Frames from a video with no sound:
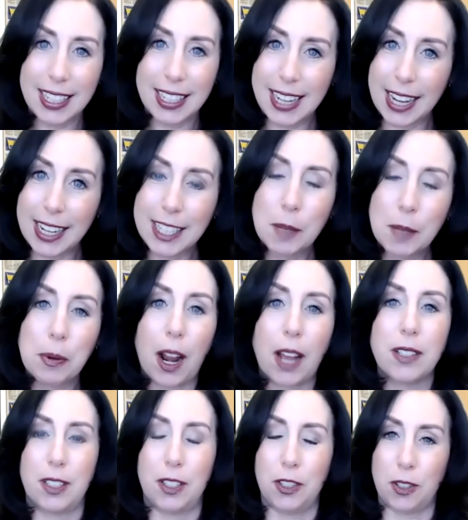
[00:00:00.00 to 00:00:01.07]
getting the
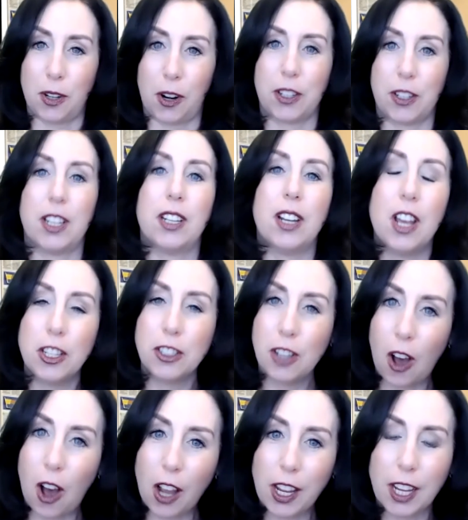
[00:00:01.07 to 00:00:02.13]
process started
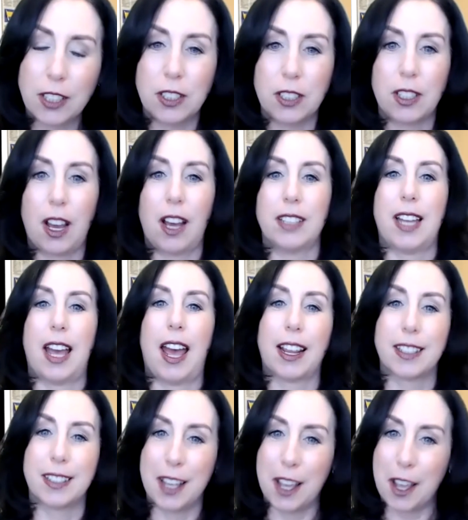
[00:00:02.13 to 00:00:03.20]
talking to
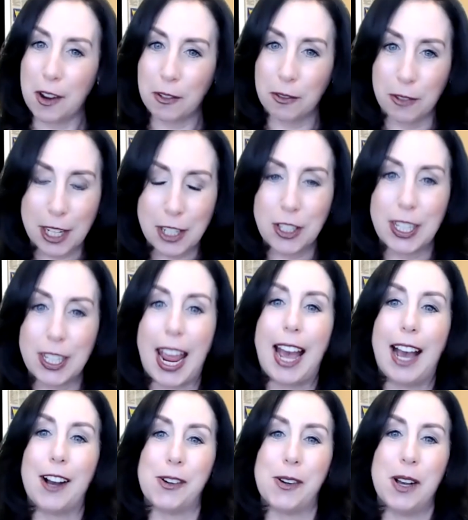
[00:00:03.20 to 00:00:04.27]
contacts reaching
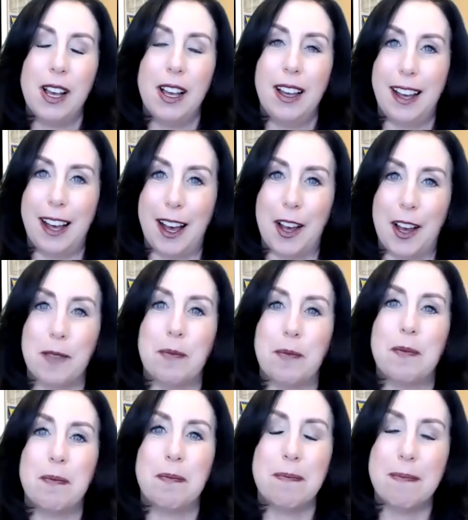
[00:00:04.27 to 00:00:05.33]
out um,
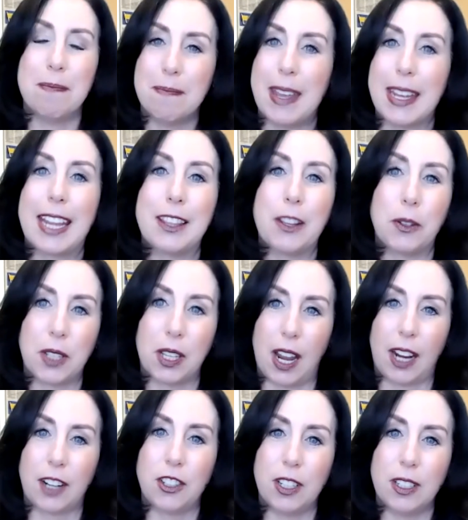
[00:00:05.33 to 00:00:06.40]
making those
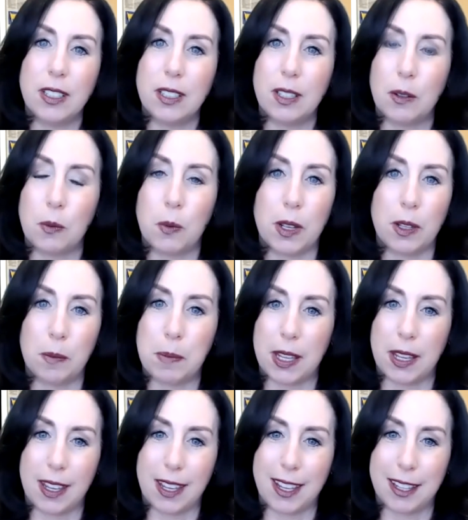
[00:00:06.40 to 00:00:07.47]
connections will
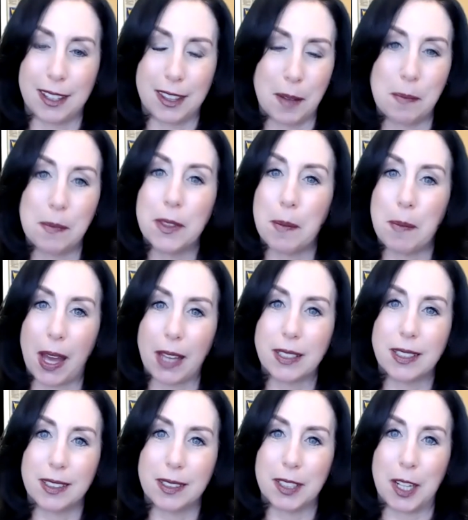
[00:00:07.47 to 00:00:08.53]
be the, the
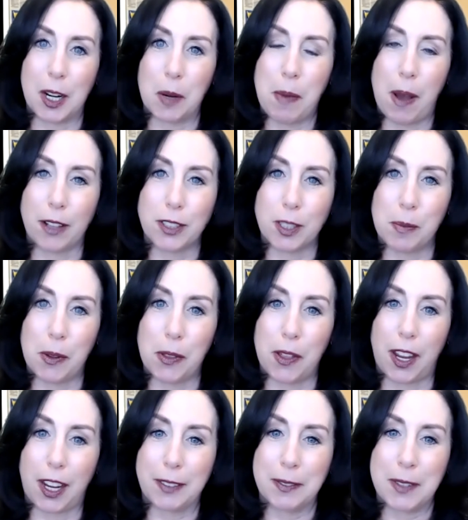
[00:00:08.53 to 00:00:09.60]
best you know possible
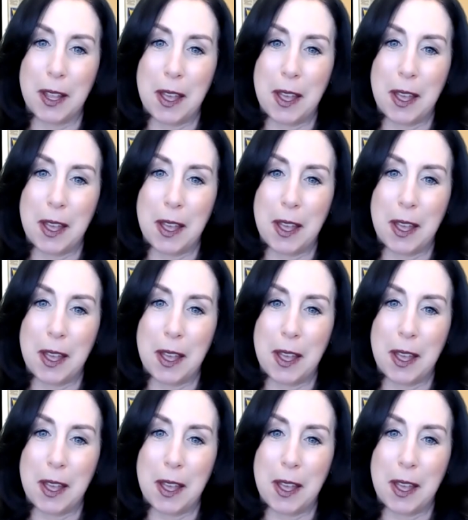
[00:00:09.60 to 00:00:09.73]
thing.